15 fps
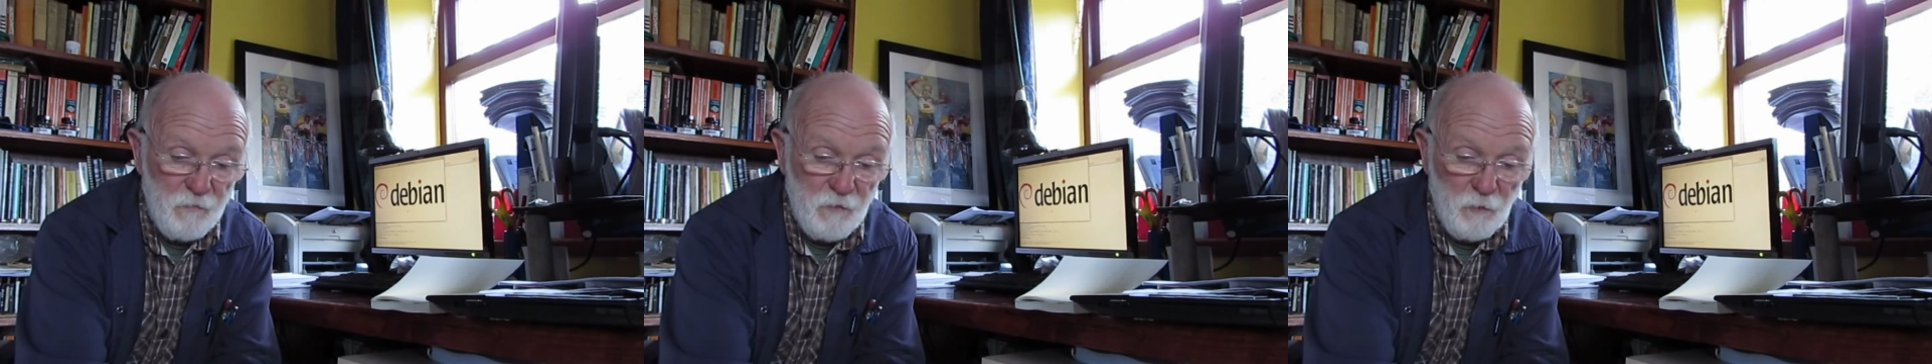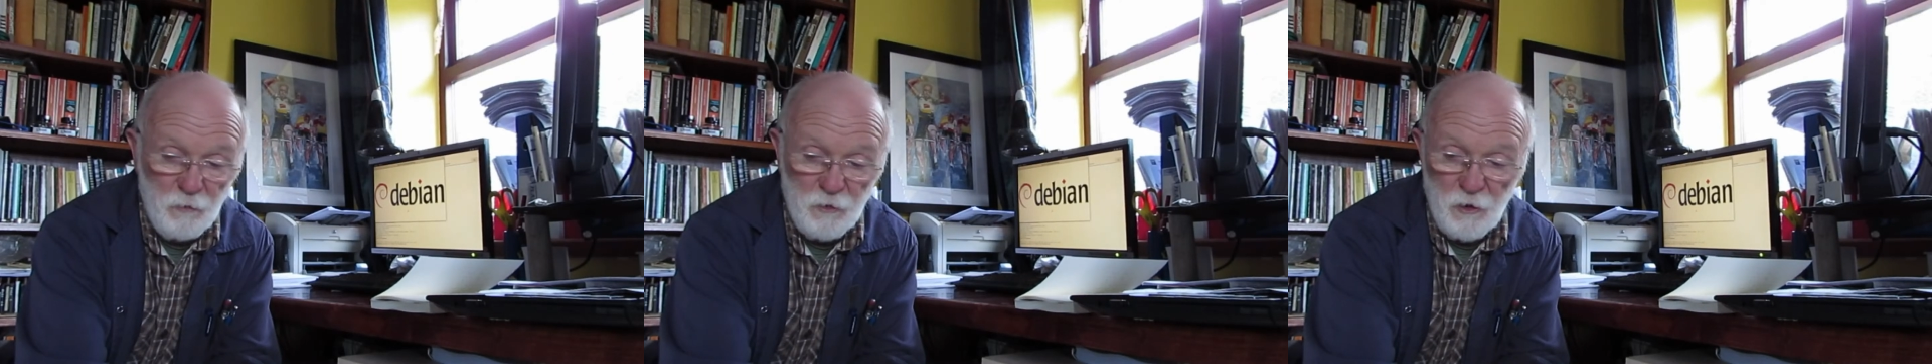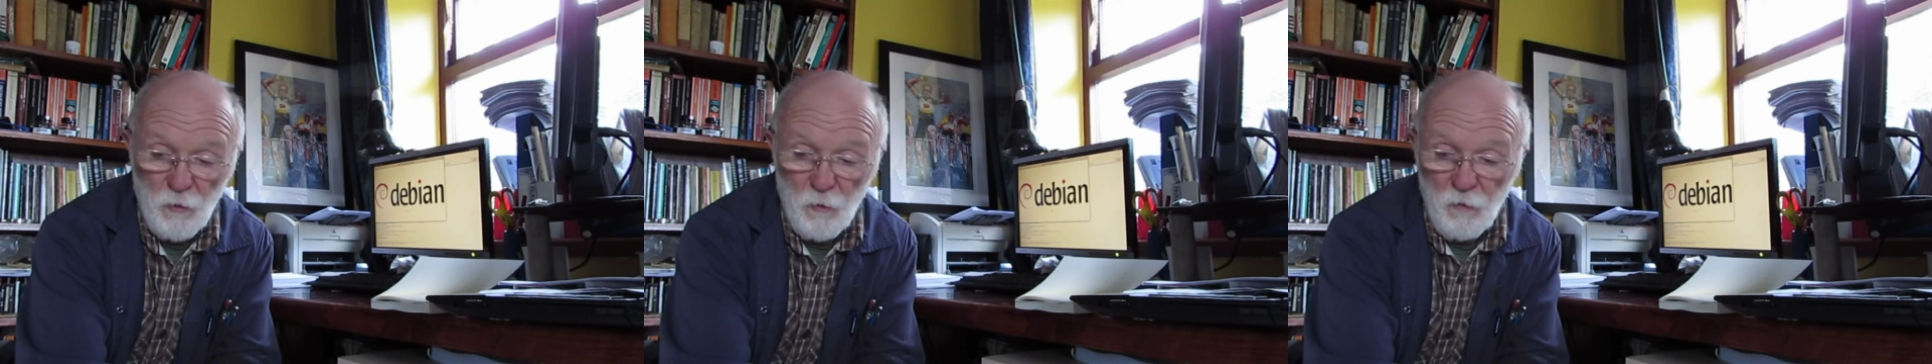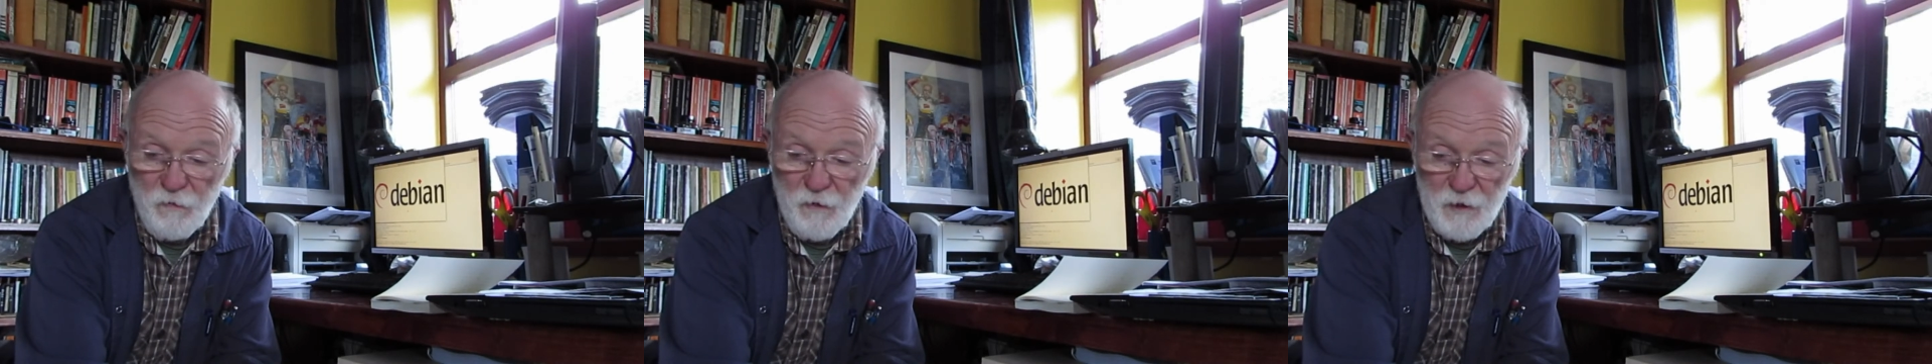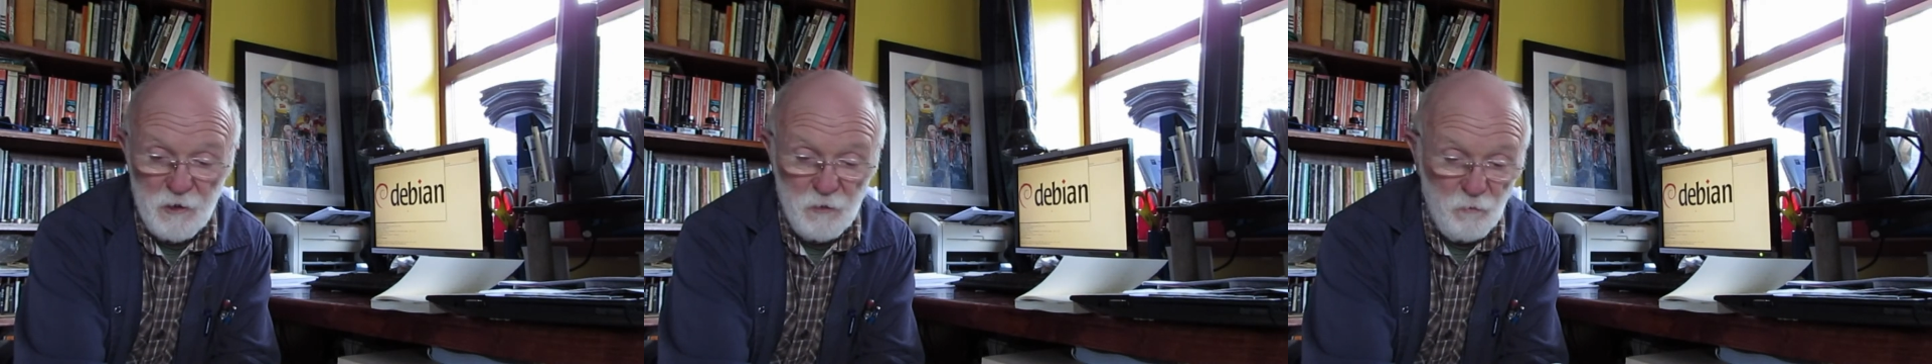There was an
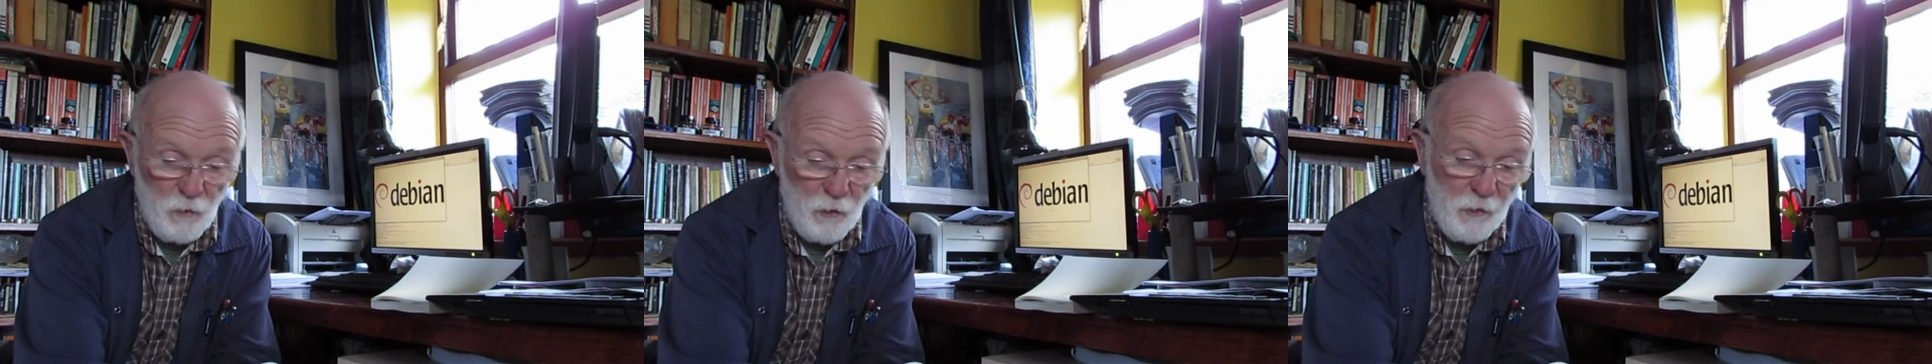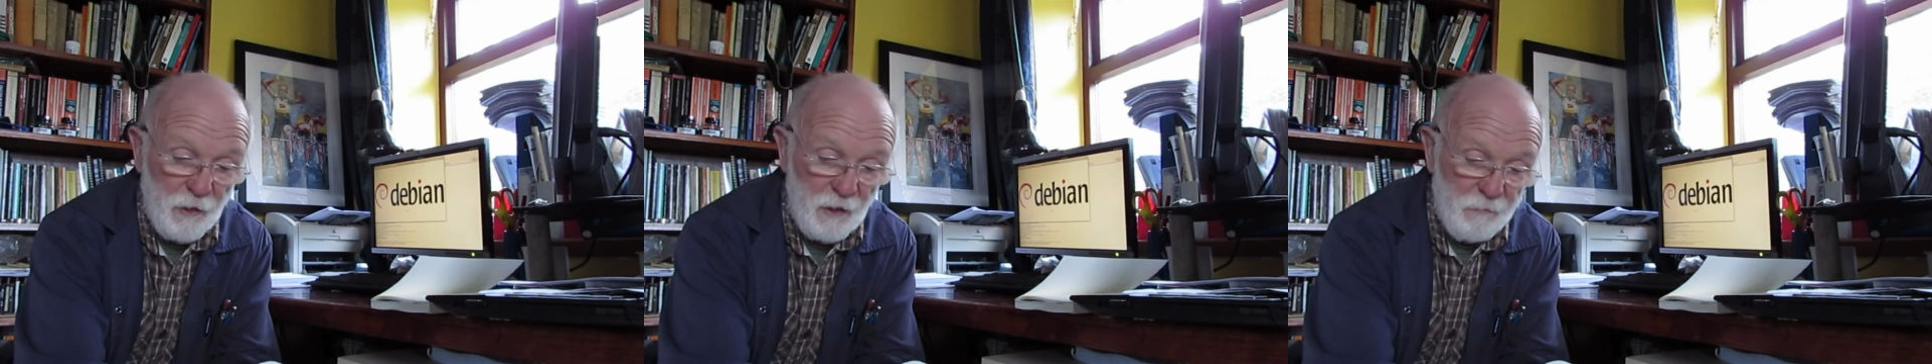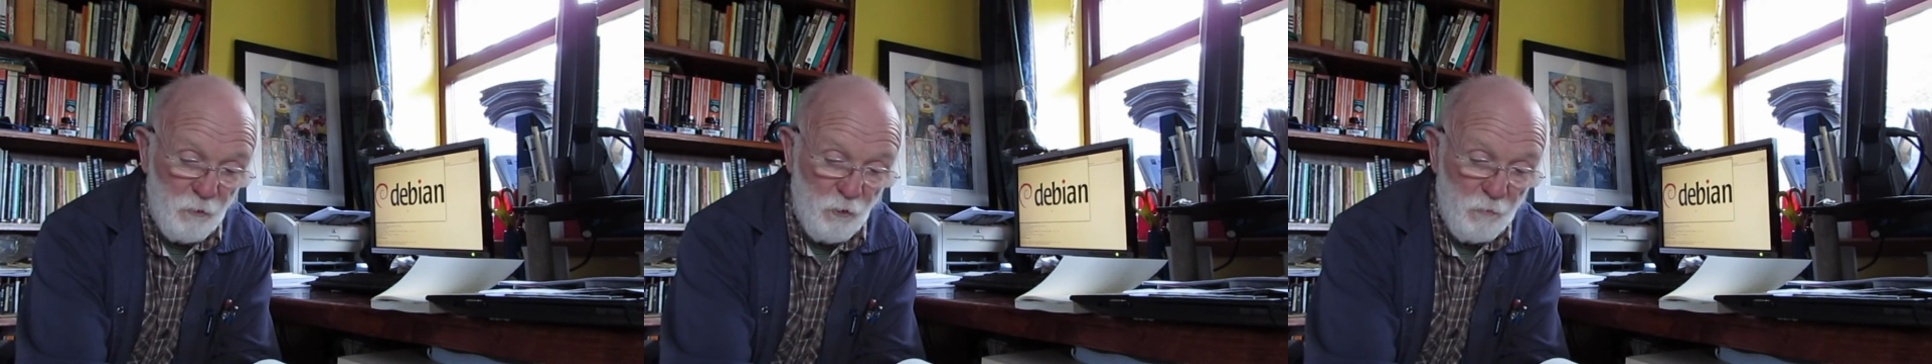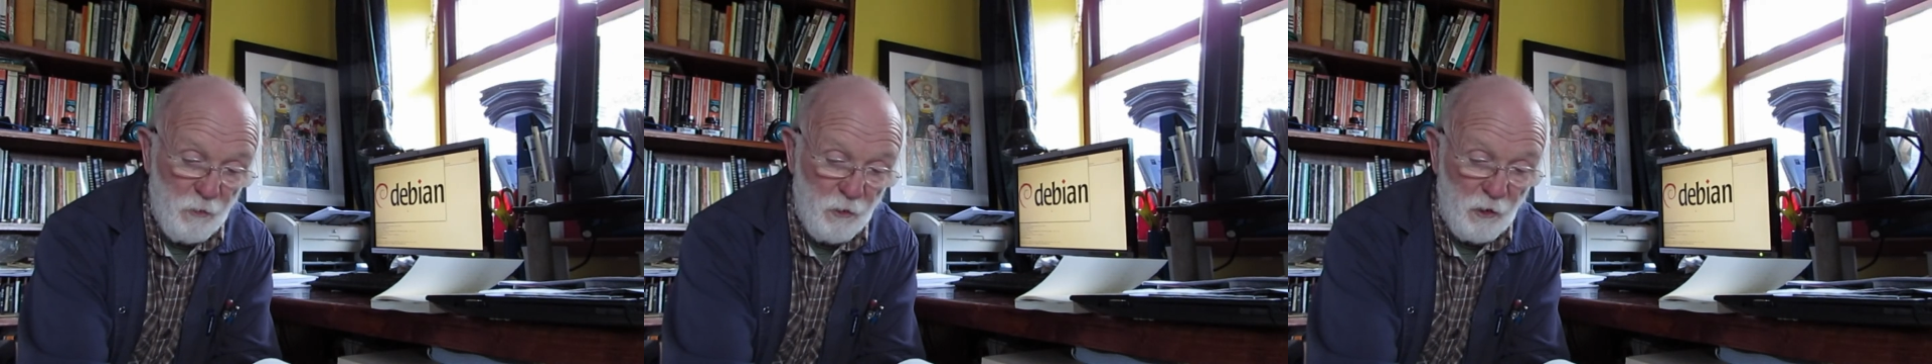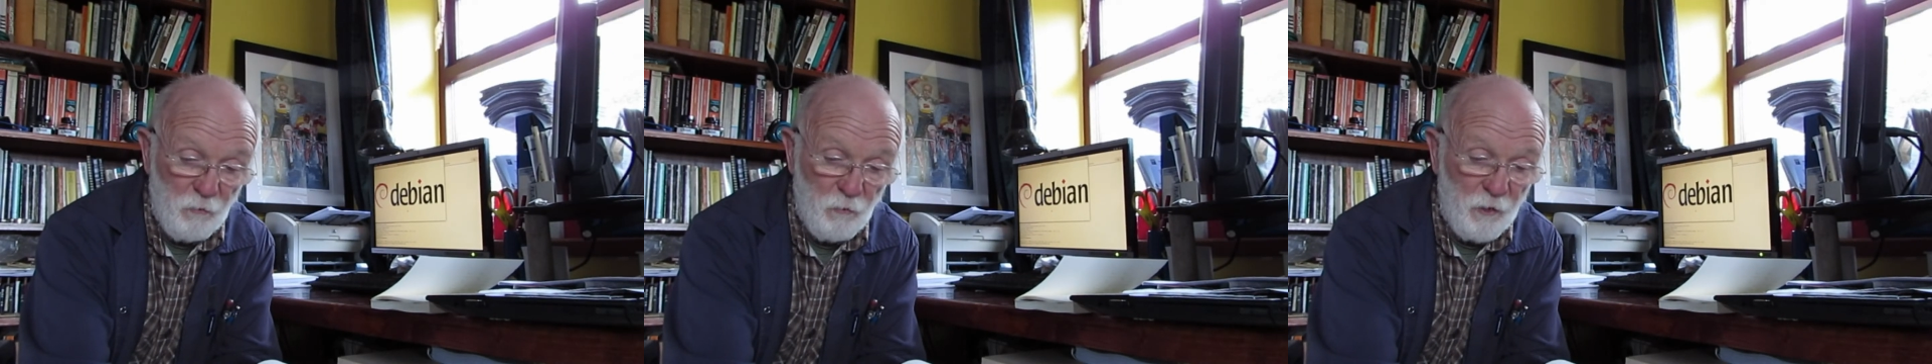old-fashioned one and a more
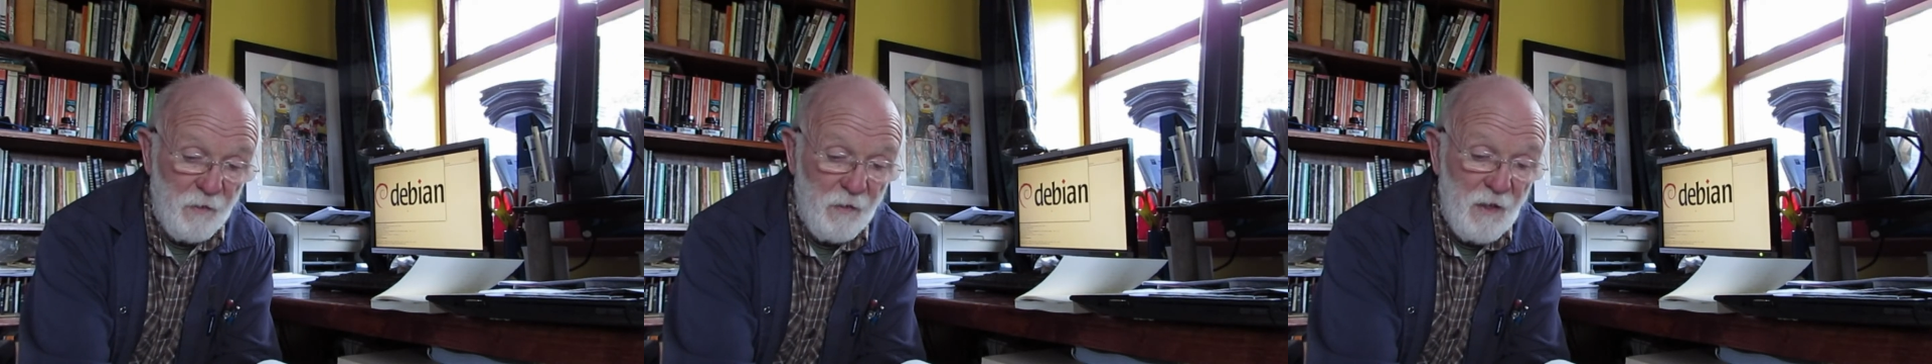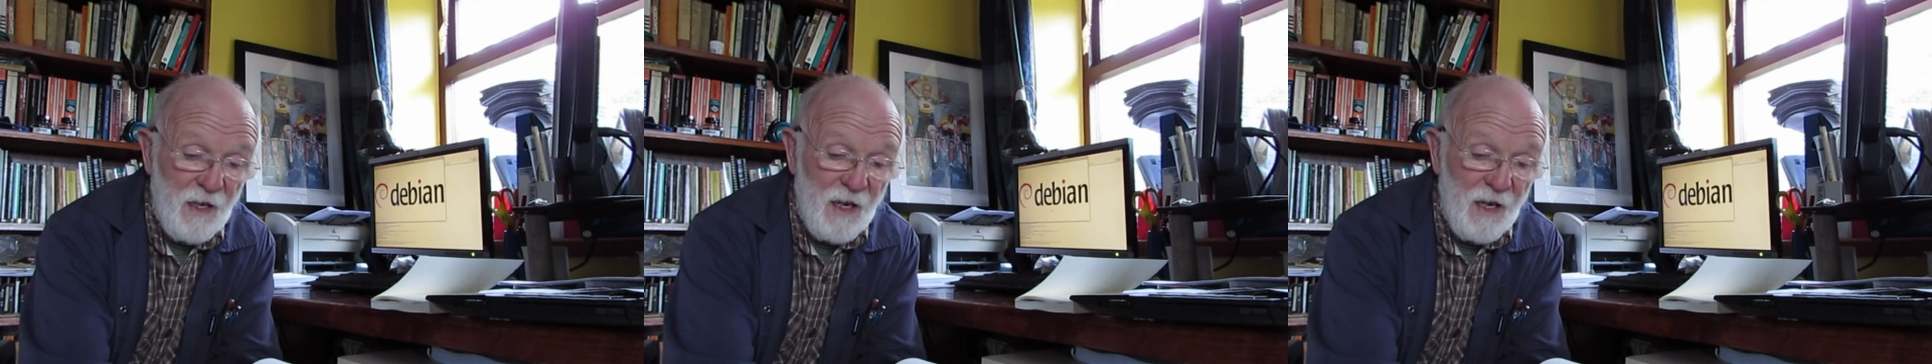modern one,